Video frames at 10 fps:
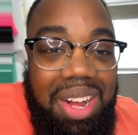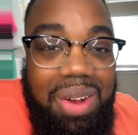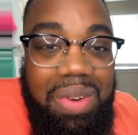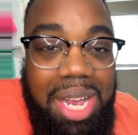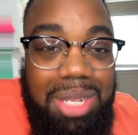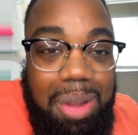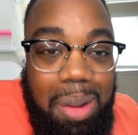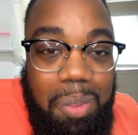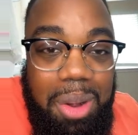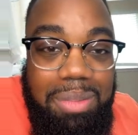always
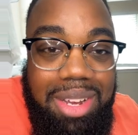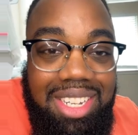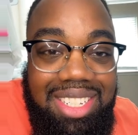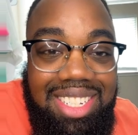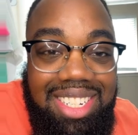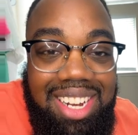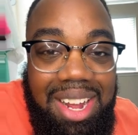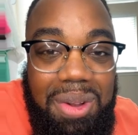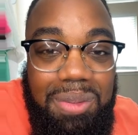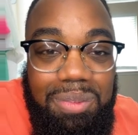my primas, you
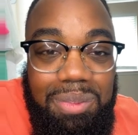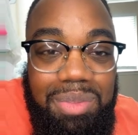know?